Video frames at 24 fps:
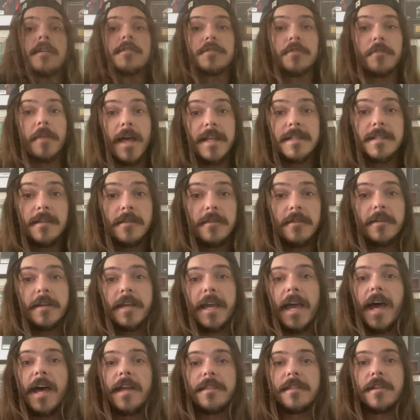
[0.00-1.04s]
So that's a look
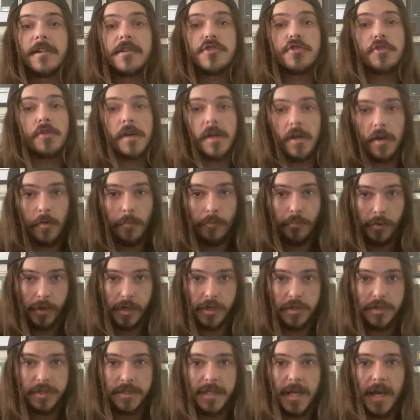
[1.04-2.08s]
at the Joyo
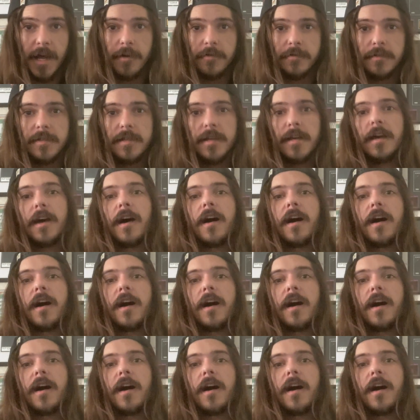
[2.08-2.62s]
British Sound.